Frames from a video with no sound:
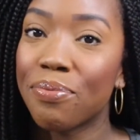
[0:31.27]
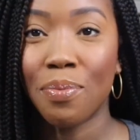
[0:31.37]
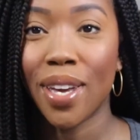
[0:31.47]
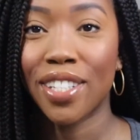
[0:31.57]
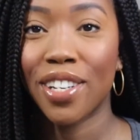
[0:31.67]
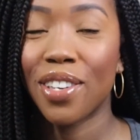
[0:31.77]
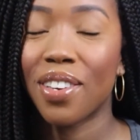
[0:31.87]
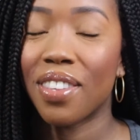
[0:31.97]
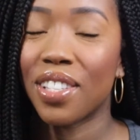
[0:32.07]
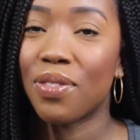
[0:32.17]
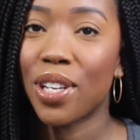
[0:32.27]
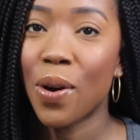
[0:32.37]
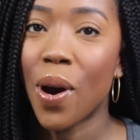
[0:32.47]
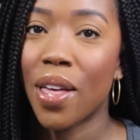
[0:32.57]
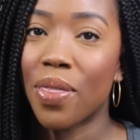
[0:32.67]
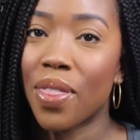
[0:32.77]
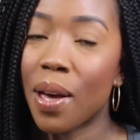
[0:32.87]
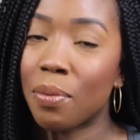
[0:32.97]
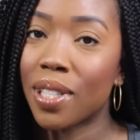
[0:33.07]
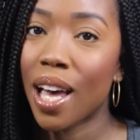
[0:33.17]
Make sure you give this video a
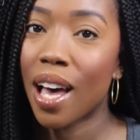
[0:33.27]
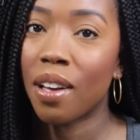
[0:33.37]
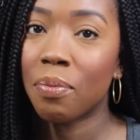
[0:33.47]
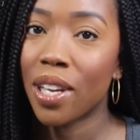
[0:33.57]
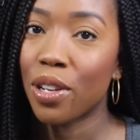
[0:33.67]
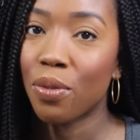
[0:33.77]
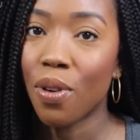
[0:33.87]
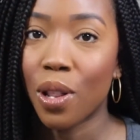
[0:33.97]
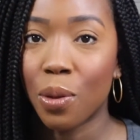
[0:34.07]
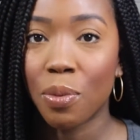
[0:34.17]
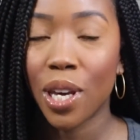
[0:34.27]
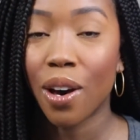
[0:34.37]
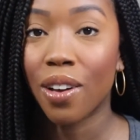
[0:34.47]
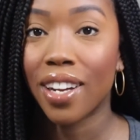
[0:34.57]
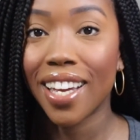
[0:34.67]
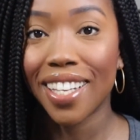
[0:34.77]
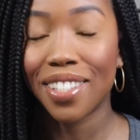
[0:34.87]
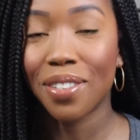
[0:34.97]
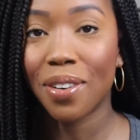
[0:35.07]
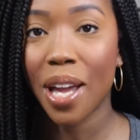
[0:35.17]
thumbs up and you follow me on
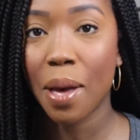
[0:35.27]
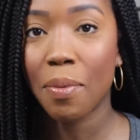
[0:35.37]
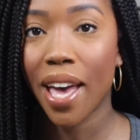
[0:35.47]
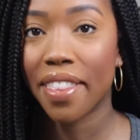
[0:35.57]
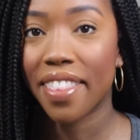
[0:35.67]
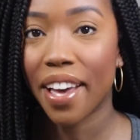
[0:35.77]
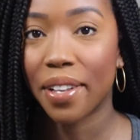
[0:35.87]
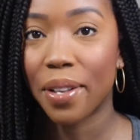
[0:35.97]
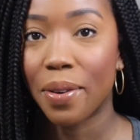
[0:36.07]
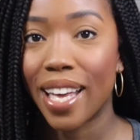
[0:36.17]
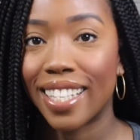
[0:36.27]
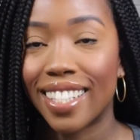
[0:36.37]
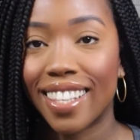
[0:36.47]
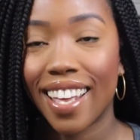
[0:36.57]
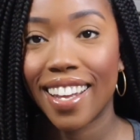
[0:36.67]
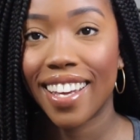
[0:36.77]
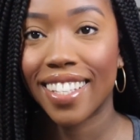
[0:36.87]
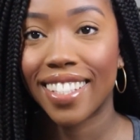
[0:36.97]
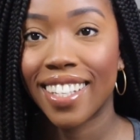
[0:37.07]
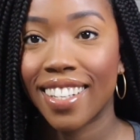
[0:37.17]
Instagram at
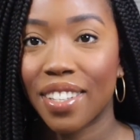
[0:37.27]
thatglowaesthetics.